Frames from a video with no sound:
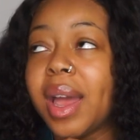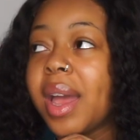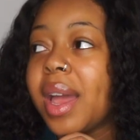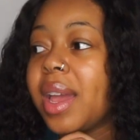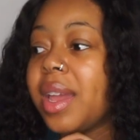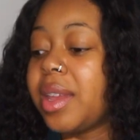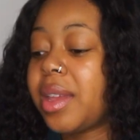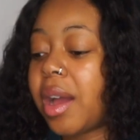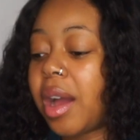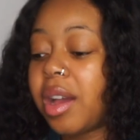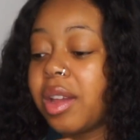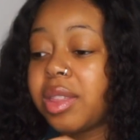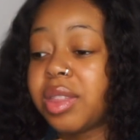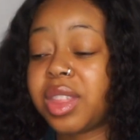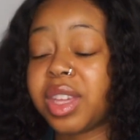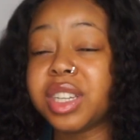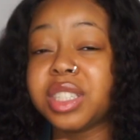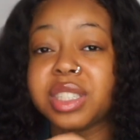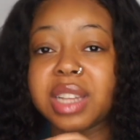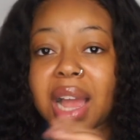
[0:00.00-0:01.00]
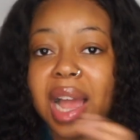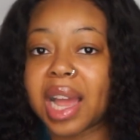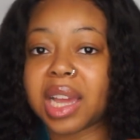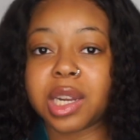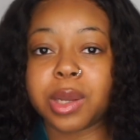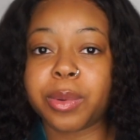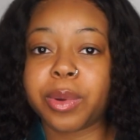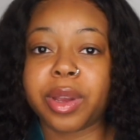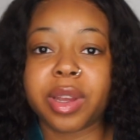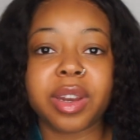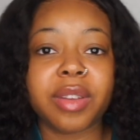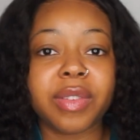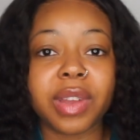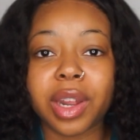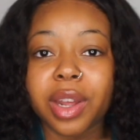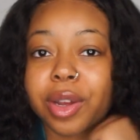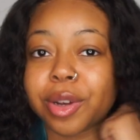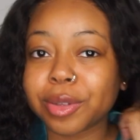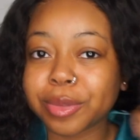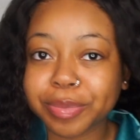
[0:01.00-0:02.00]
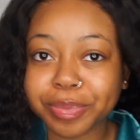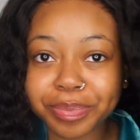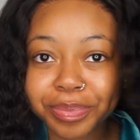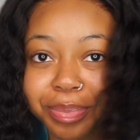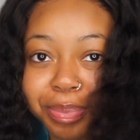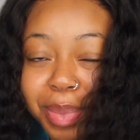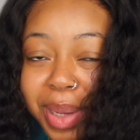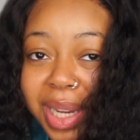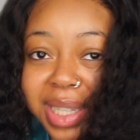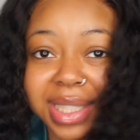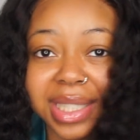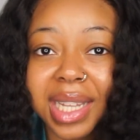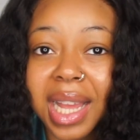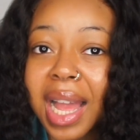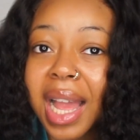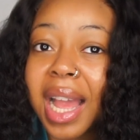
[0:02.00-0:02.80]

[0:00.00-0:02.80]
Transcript: and y'all, this I had to wear in the video because